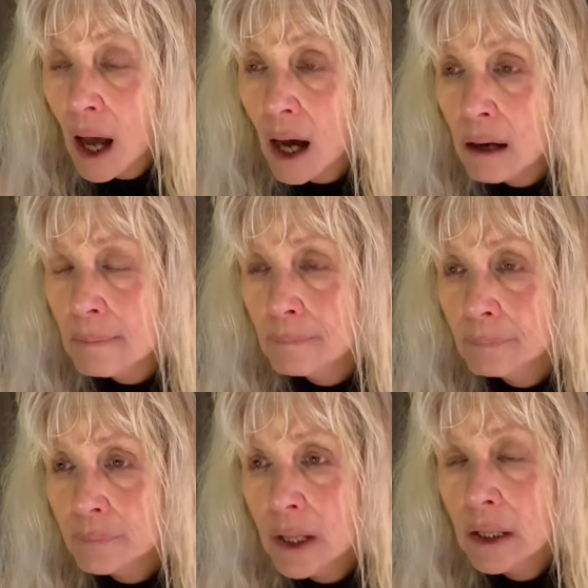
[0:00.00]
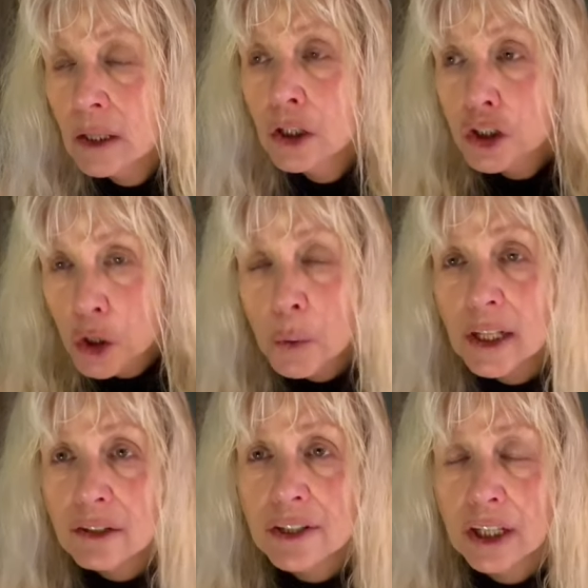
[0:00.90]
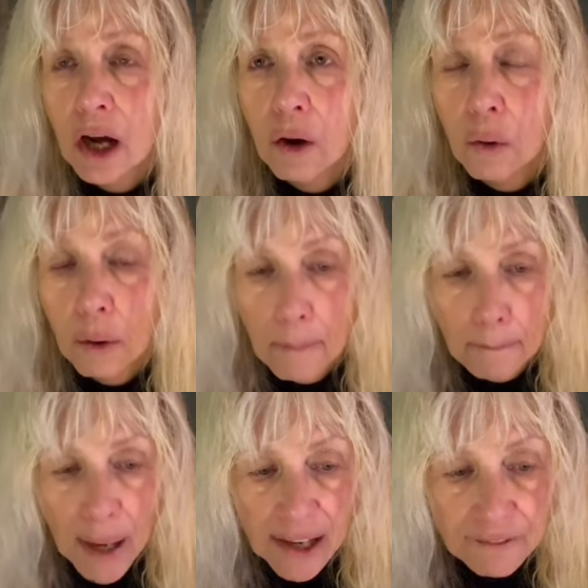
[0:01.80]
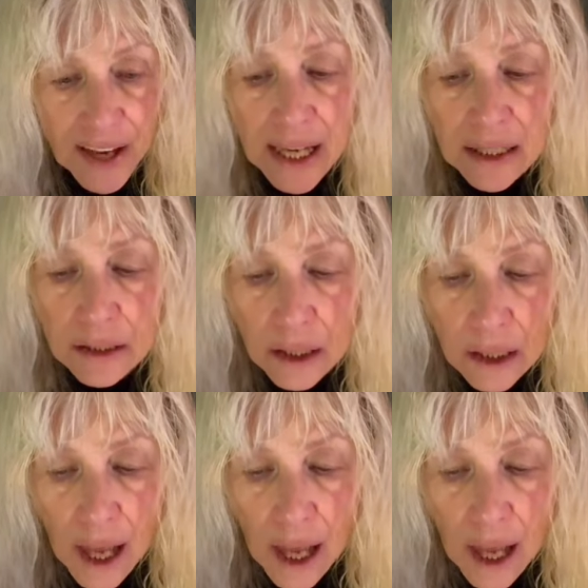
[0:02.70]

Um, two years ago, my van,